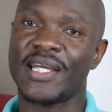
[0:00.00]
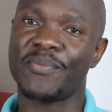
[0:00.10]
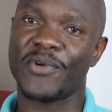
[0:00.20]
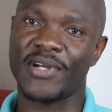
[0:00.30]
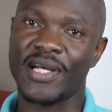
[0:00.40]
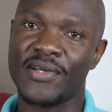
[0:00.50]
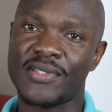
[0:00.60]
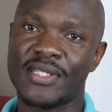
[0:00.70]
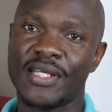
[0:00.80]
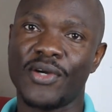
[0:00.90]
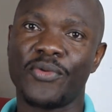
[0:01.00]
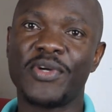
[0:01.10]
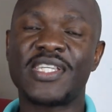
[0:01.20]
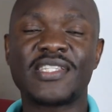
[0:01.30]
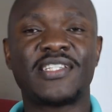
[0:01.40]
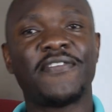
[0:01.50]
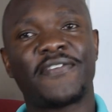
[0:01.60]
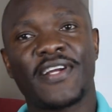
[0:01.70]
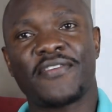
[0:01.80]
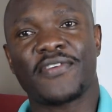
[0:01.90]
and pronounce, which is
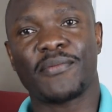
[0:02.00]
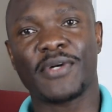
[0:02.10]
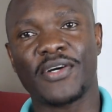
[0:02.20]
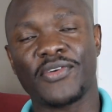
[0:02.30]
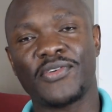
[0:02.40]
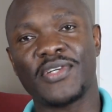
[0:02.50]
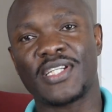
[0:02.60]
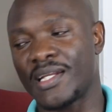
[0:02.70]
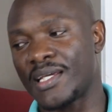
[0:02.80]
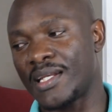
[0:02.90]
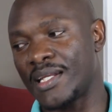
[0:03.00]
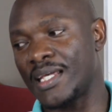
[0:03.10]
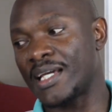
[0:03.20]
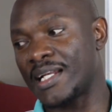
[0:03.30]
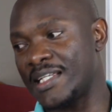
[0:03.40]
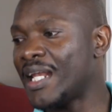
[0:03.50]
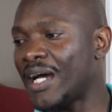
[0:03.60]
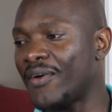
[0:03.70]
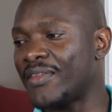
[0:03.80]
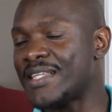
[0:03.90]
different from how you do it in English.
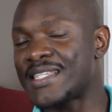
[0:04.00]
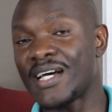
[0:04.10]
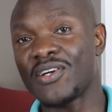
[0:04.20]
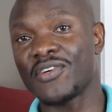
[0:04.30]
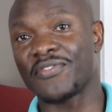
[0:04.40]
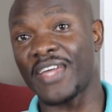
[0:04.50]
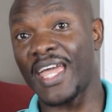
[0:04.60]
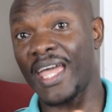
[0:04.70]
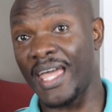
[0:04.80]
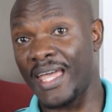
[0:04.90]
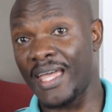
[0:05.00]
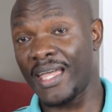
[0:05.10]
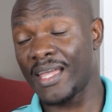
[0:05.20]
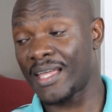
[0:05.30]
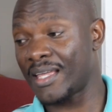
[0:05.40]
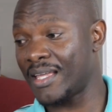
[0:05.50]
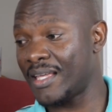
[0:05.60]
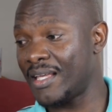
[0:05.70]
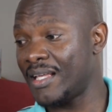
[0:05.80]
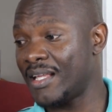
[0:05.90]
Now, the sound of A,
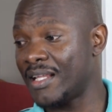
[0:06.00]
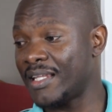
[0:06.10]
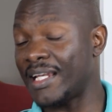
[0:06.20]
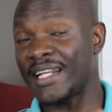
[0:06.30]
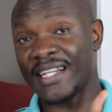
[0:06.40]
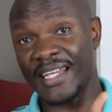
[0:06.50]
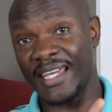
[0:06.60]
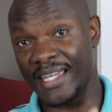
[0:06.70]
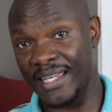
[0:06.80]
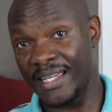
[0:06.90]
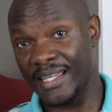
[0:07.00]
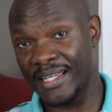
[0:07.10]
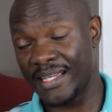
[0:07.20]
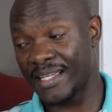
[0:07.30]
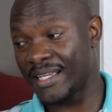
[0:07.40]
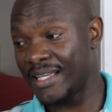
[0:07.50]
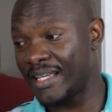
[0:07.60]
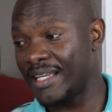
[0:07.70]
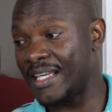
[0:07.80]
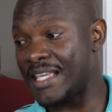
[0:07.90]
the letter A,
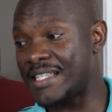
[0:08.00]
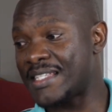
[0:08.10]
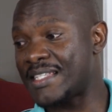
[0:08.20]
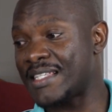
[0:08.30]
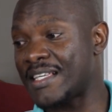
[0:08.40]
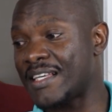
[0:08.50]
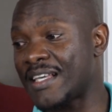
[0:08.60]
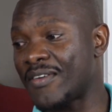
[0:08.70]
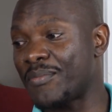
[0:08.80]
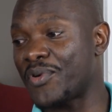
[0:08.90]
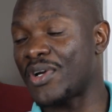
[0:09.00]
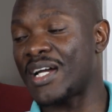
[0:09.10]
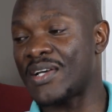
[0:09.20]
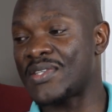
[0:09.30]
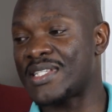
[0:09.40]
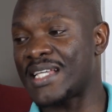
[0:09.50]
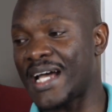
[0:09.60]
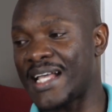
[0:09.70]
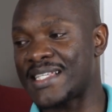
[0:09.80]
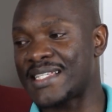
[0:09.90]
is pronounced
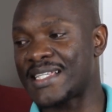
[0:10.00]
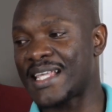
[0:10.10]
as